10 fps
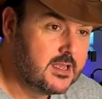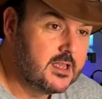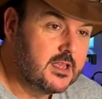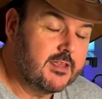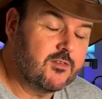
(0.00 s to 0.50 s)

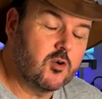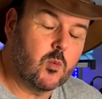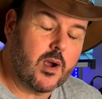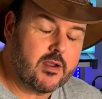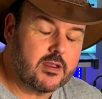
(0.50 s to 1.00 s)
if you're
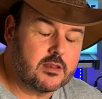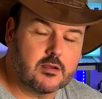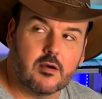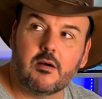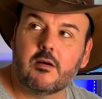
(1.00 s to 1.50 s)
worried,
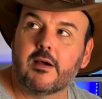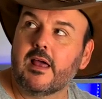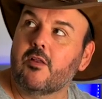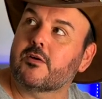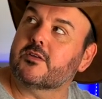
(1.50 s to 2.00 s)
oh, how
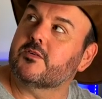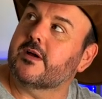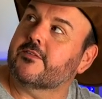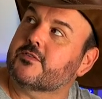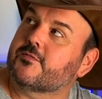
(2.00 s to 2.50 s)
long do I
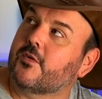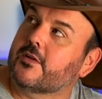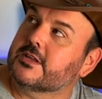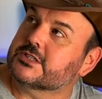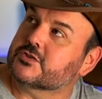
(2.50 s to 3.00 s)
have to
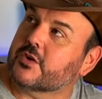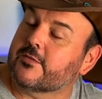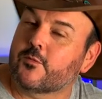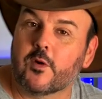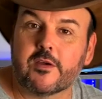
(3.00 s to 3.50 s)
find this streak
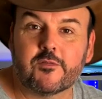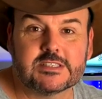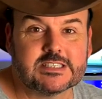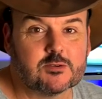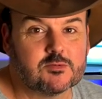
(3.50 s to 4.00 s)
for every
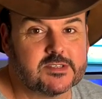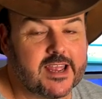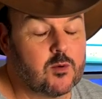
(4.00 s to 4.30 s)
single day?